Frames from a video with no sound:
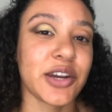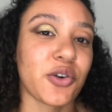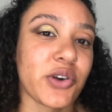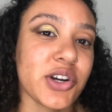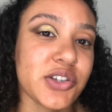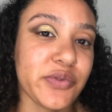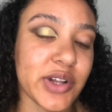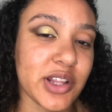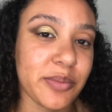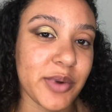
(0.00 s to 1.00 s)
In order to
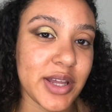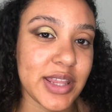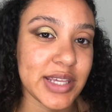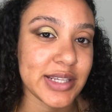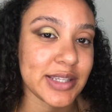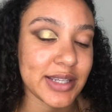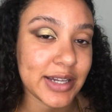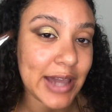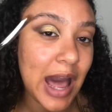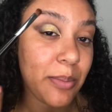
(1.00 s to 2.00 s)
fill up this
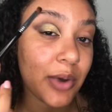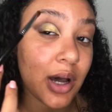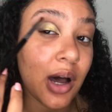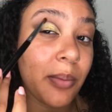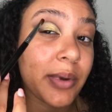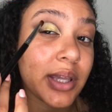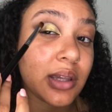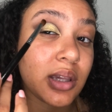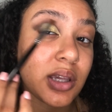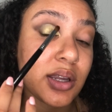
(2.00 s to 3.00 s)
gap up
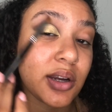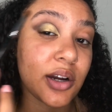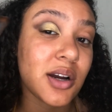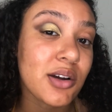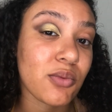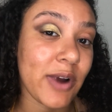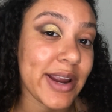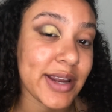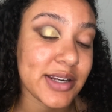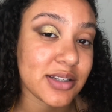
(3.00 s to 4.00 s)
here,
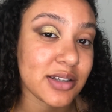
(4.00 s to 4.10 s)
right